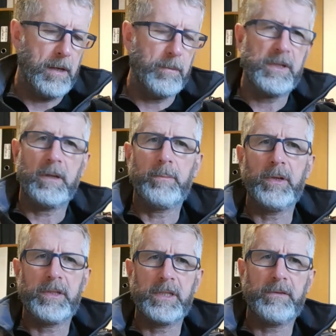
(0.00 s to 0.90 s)
which I
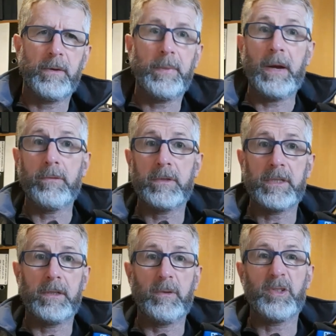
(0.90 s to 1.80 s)
purchased for about
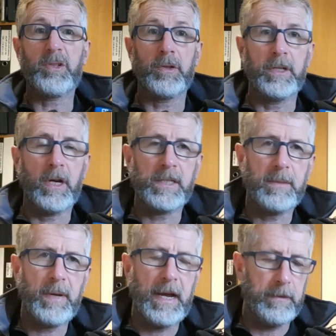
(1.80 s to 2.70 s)
well, just under
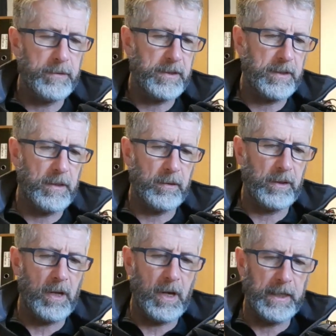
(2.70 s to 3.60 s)
£90
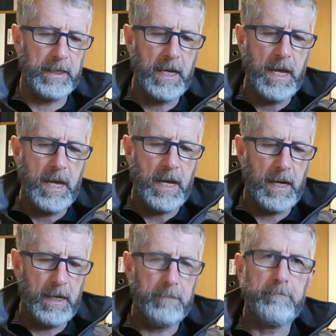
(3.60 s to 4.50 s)
online.
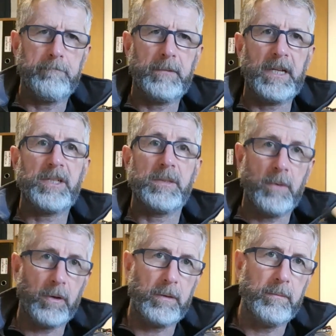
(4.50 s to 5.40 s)
Last year's
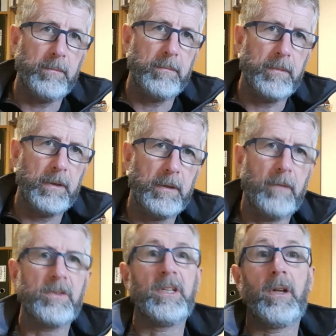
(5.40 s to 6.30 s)
model,
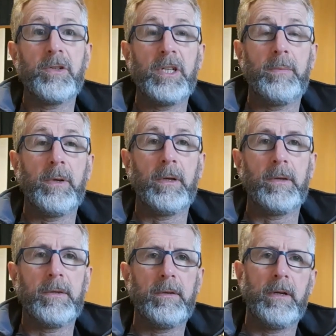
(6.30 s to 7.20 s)
obviously a lot cheaper,
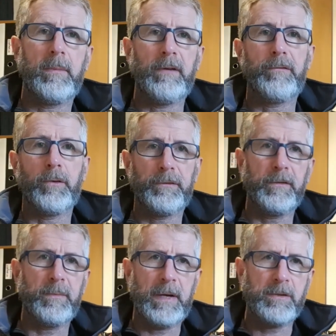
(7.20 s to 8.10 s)
about
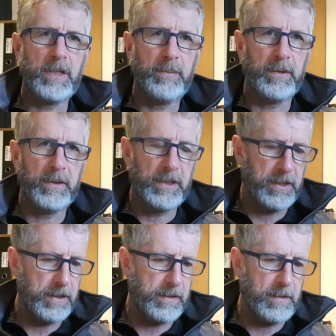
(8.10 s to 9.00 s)
£40–50 cheaper than this
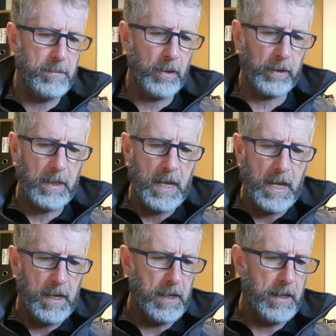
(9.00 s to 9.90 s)
year's model.
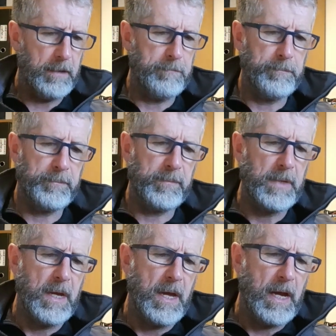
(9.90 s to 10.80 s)

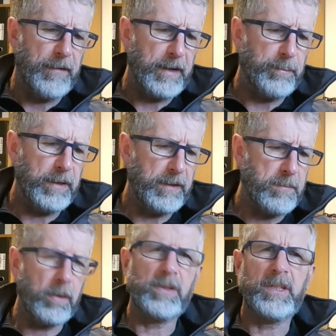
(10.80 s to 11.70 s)
I've had previous
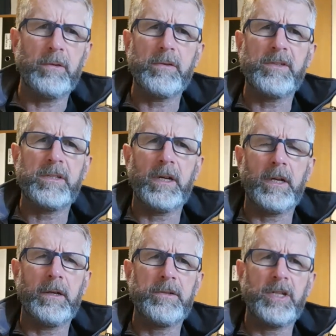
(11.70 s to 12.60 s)
models, they
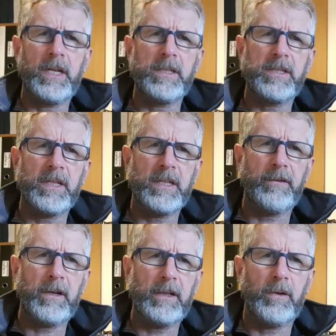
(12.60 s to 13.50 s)
don't change
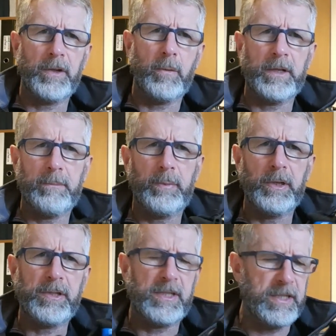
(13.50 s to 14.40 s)
significantly, although when I
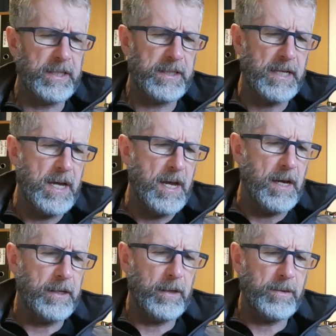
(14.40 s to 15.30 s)
purchased these,
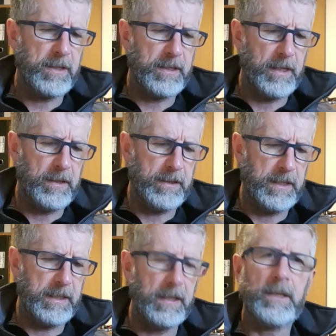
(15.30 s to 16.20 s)
I noticed that
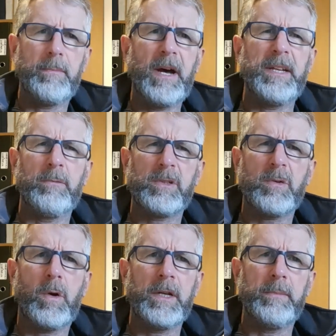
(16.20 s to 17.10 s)
the padding was
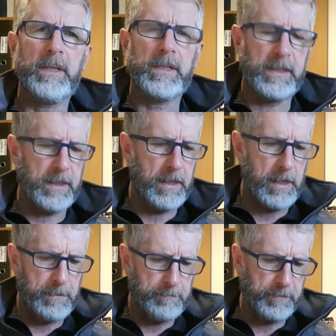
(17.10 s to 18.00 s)
quite a bit
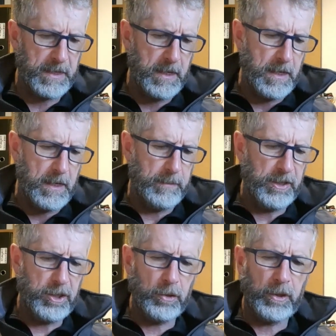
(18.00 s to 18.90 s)

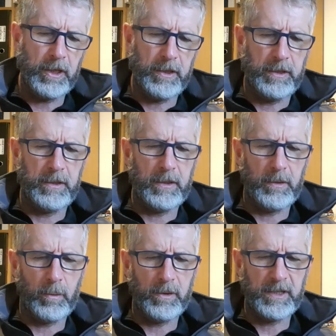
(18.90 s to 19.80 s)
chunkier than the
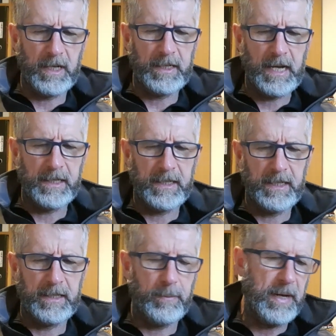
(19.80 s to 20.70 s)
ones that I'd had
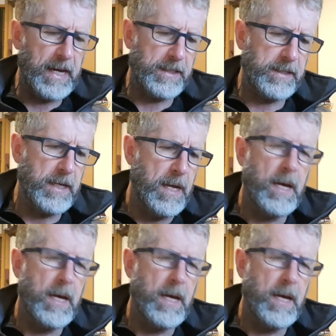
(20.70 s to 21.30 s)
in the past,